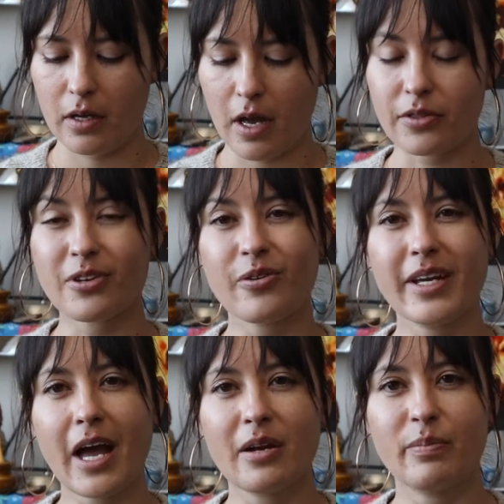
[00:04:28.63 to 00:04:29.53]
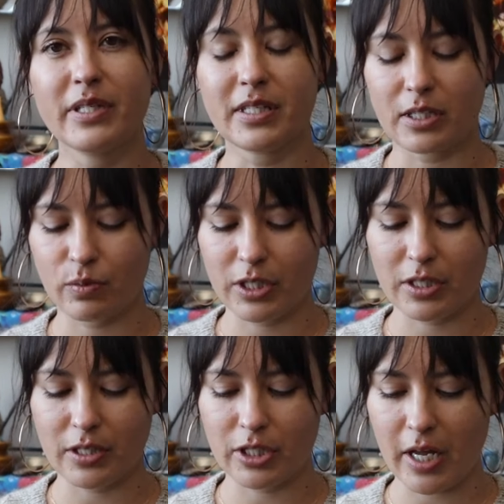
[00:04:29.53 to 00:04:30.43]
And they're going out of business, which
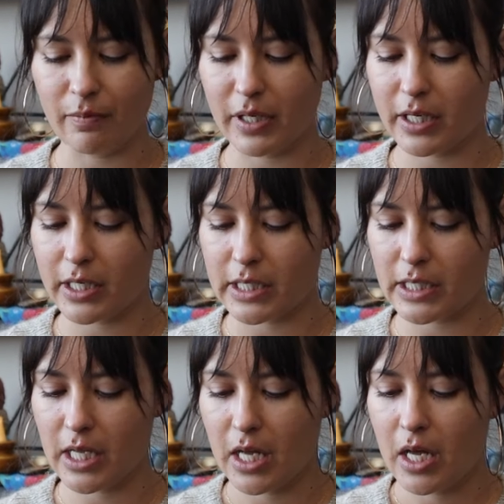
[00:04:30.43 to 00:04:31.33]
is a shame because